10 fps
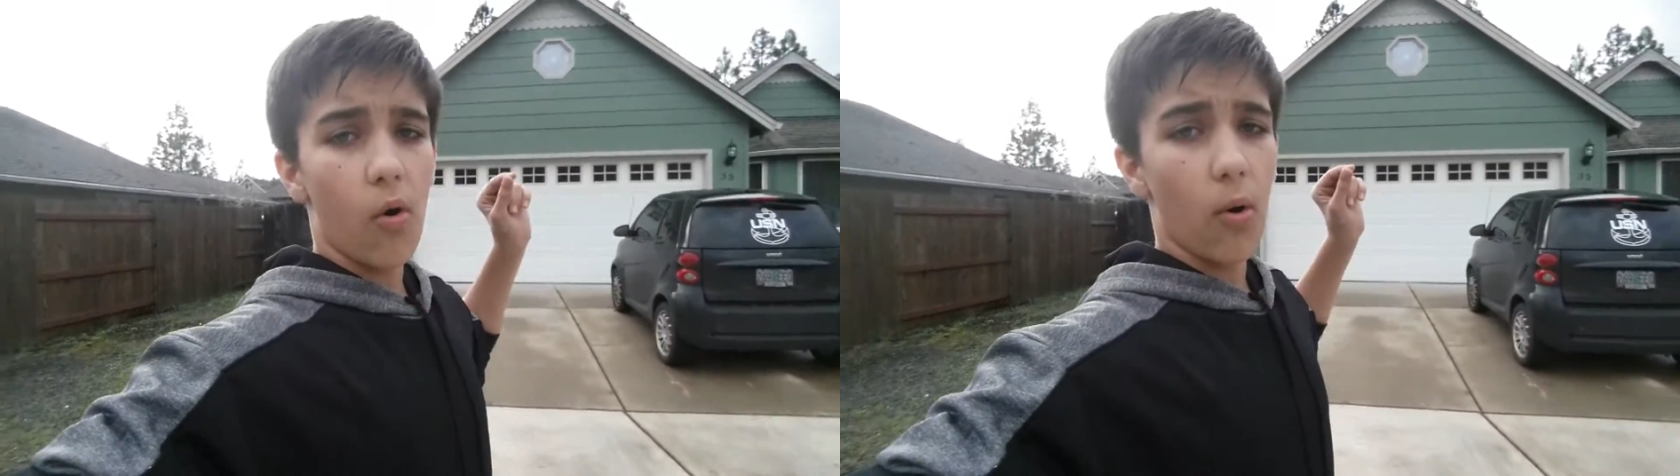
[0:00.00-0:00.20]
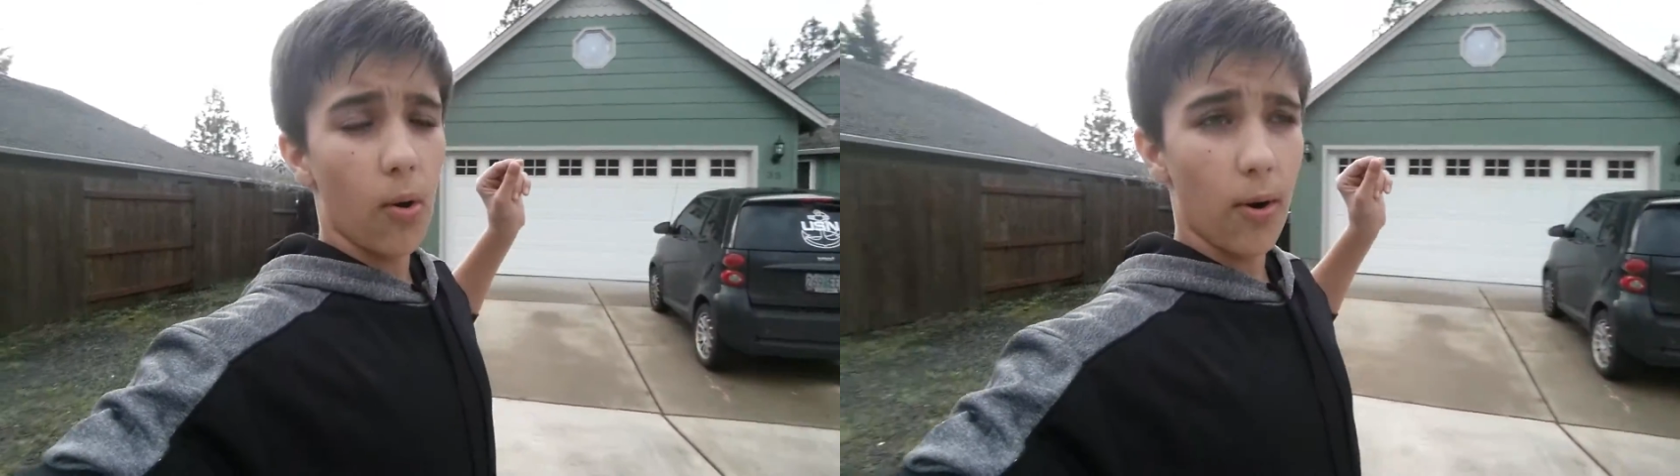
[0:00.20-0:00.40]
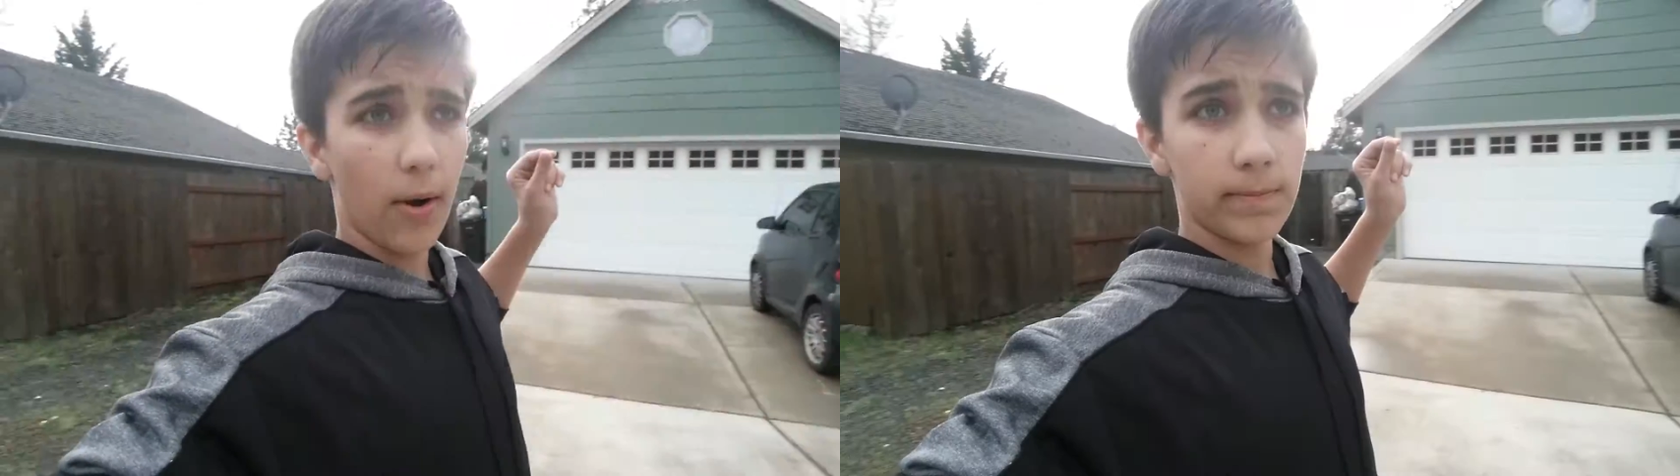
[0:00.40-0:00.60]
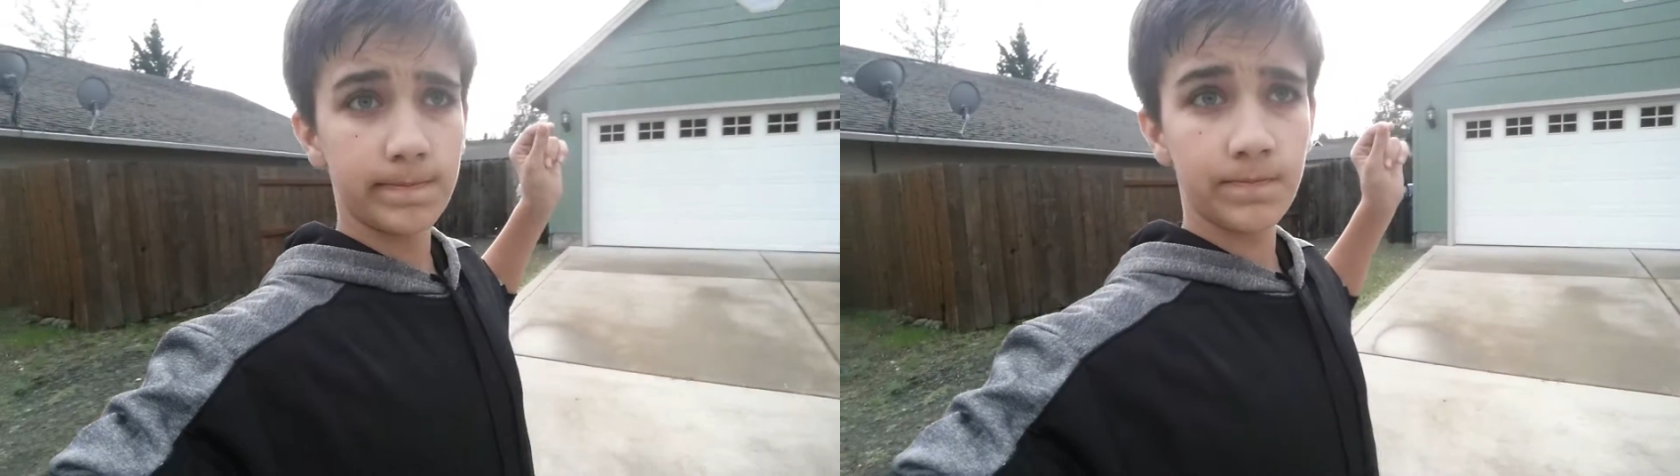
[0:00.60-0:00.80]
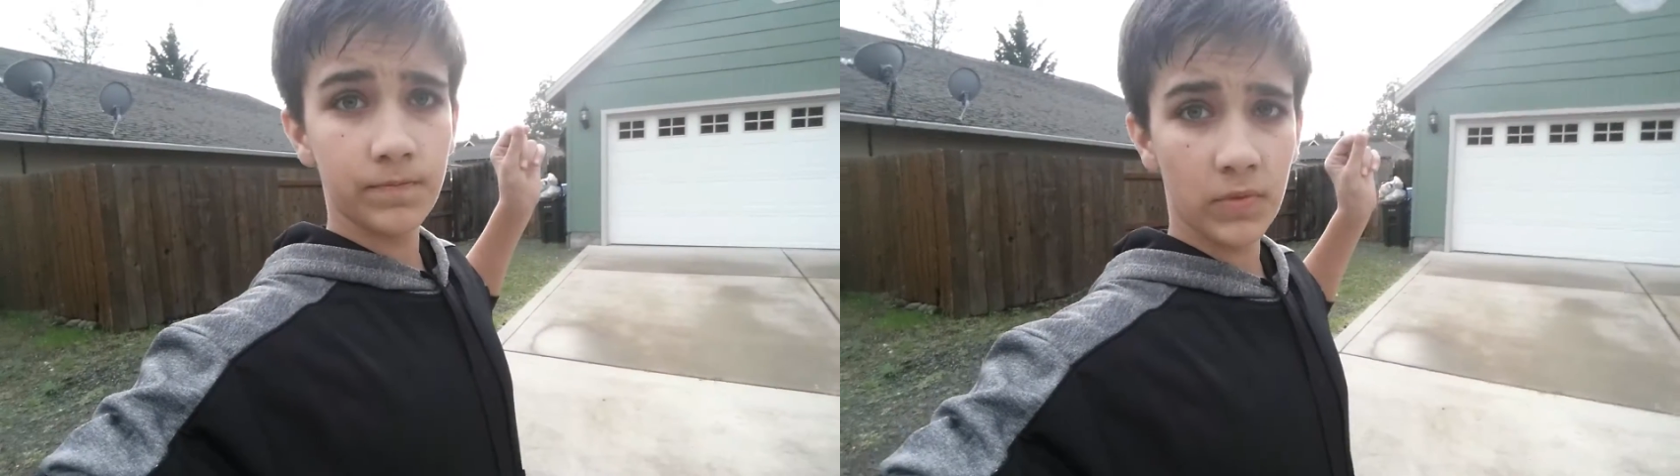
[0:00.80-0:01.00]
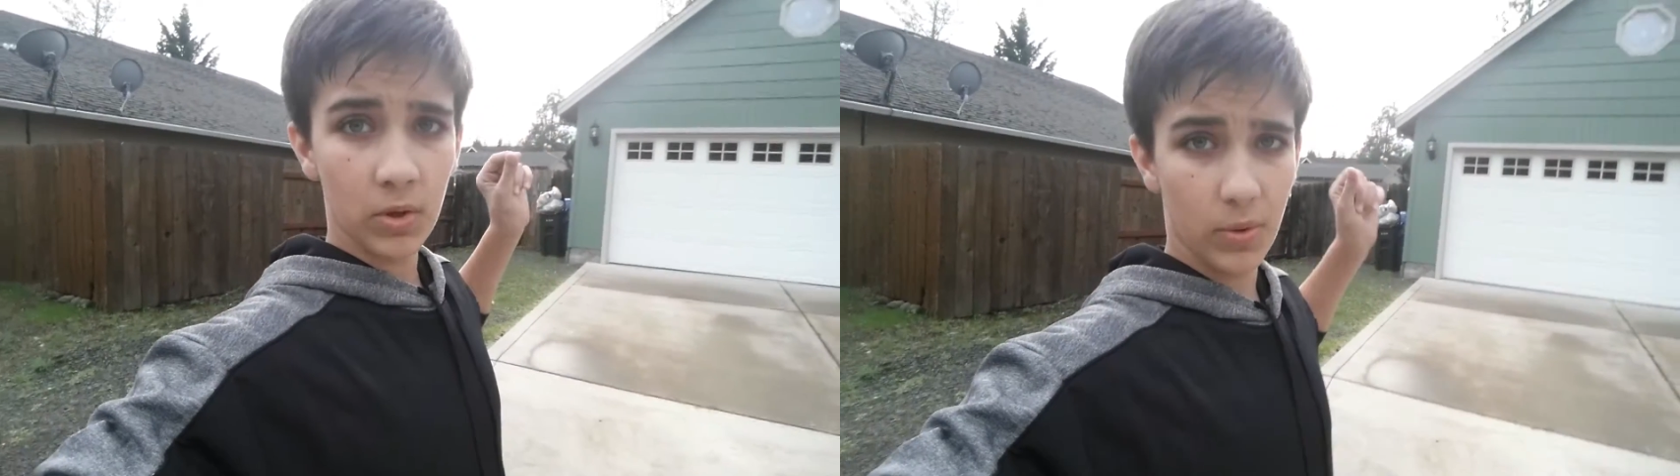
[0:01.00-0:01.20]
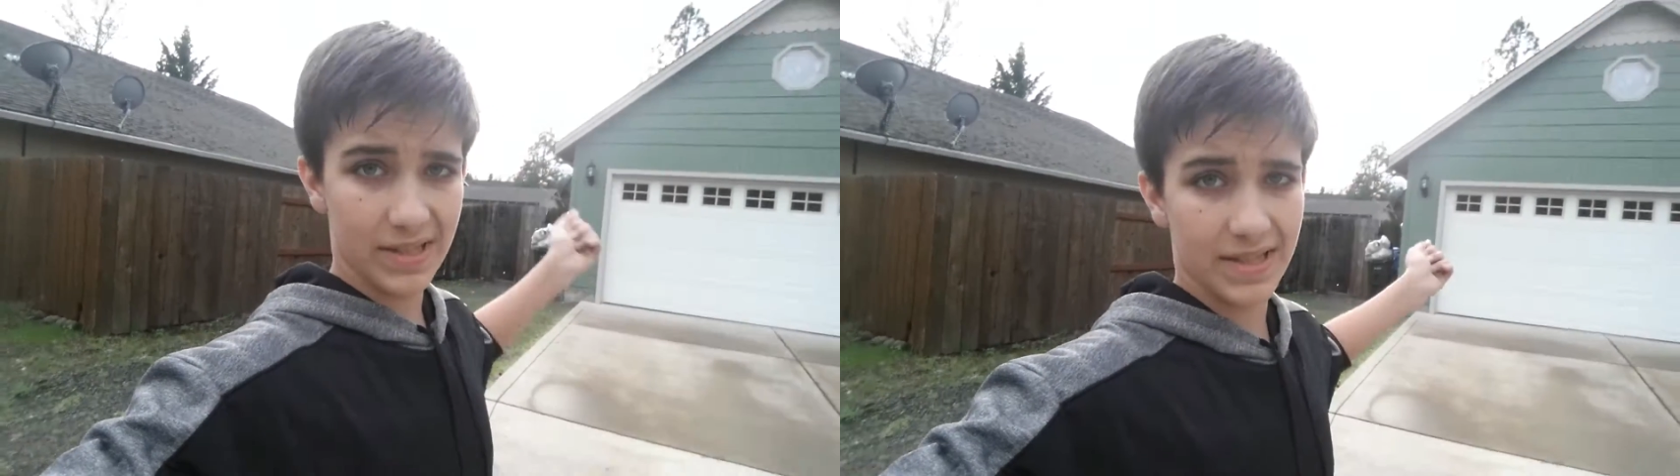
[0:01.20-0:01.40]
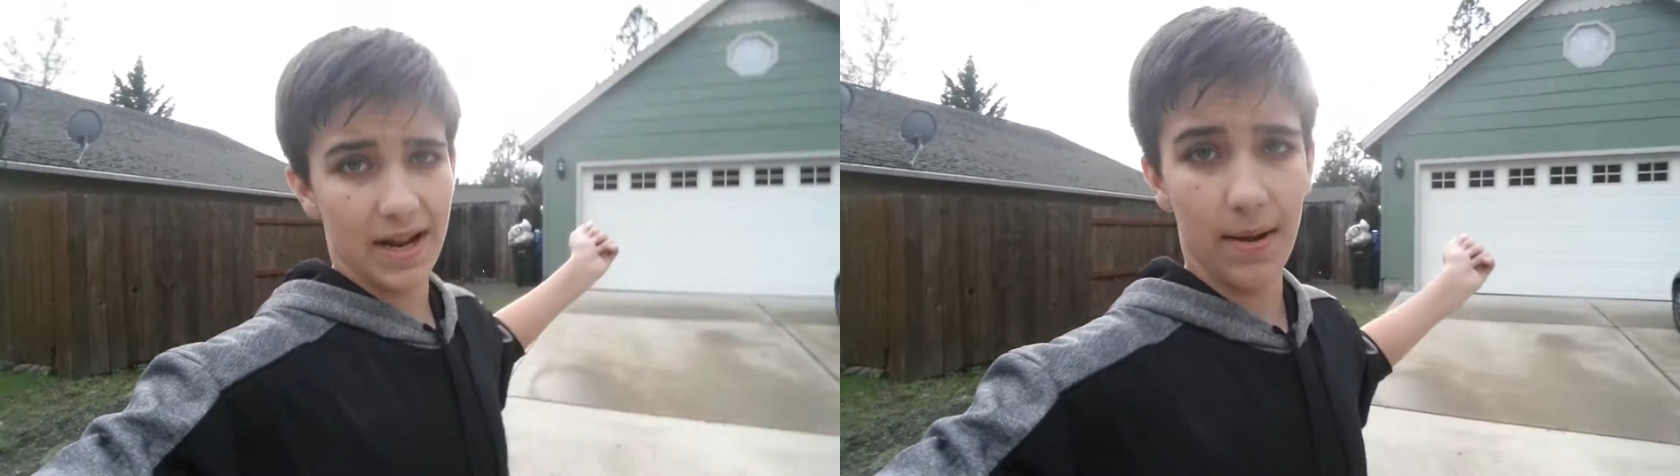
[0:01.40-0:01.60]
or
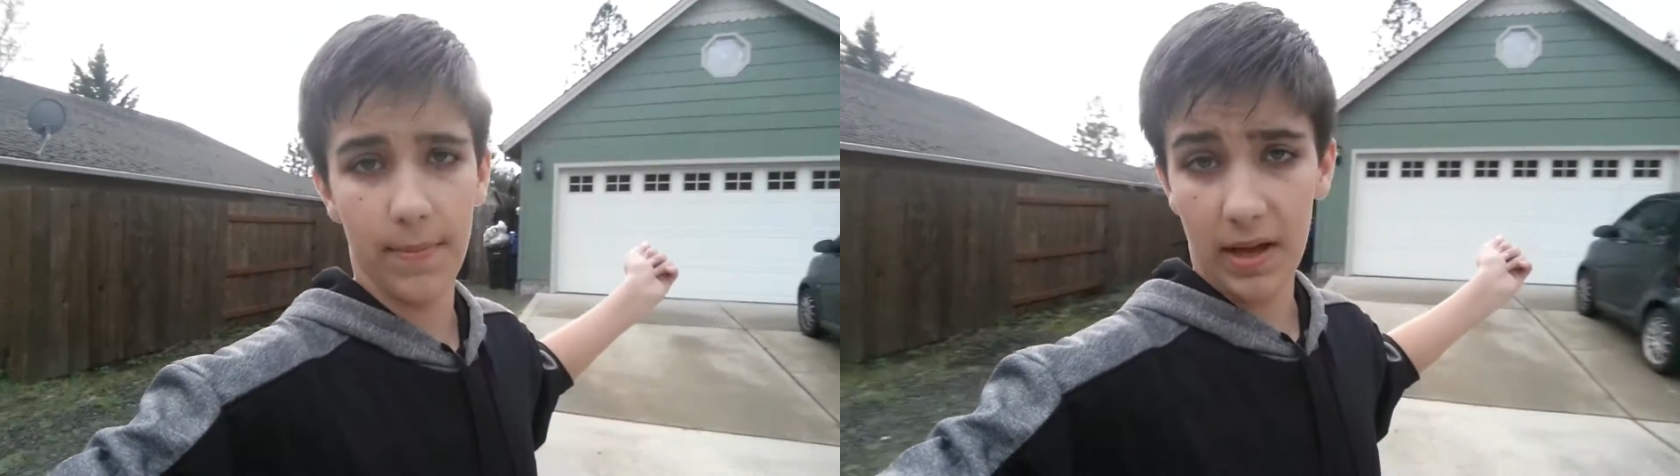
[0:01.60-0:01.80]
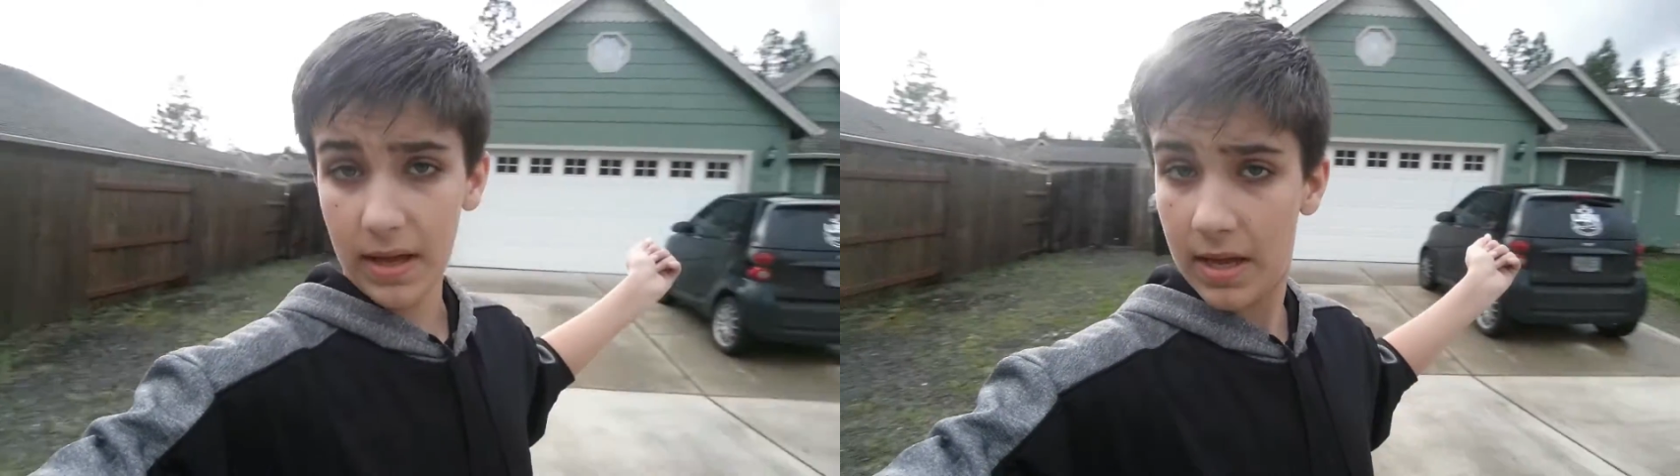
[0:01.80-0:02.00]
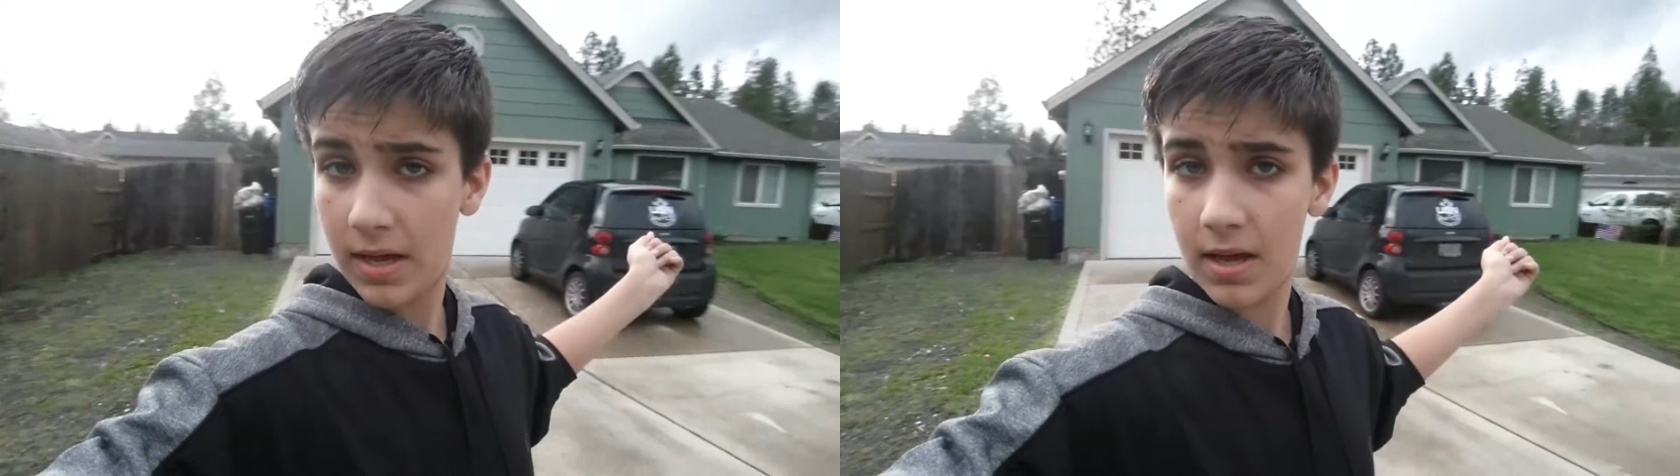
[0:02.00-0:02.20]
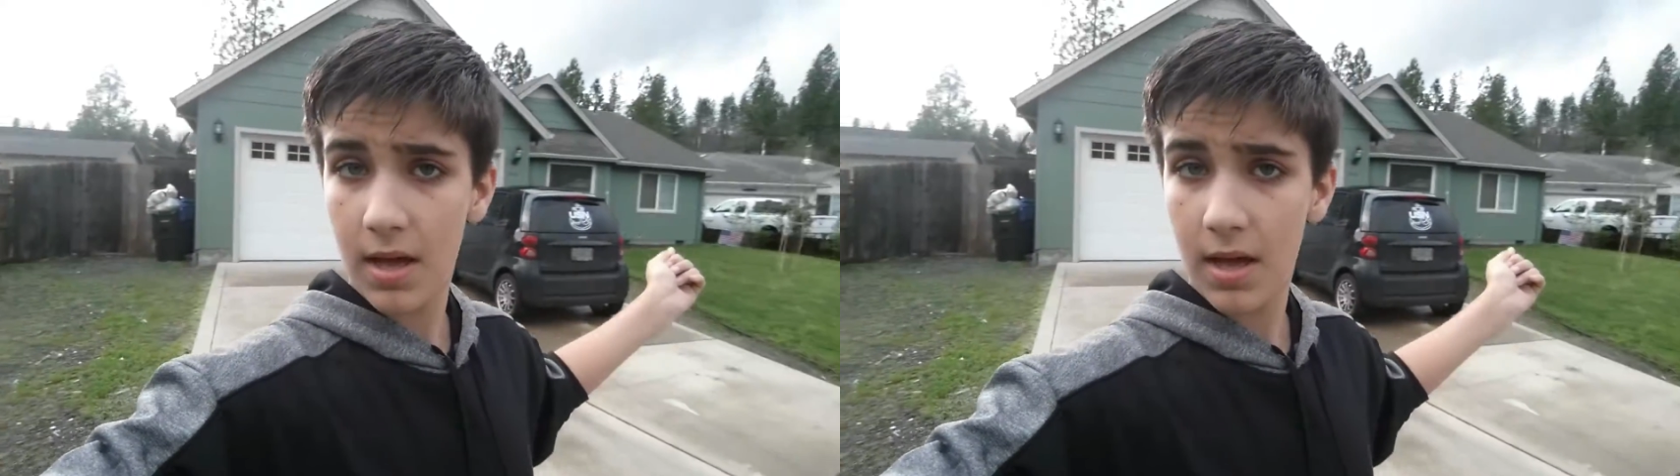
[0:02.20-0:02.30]
Wednesday, but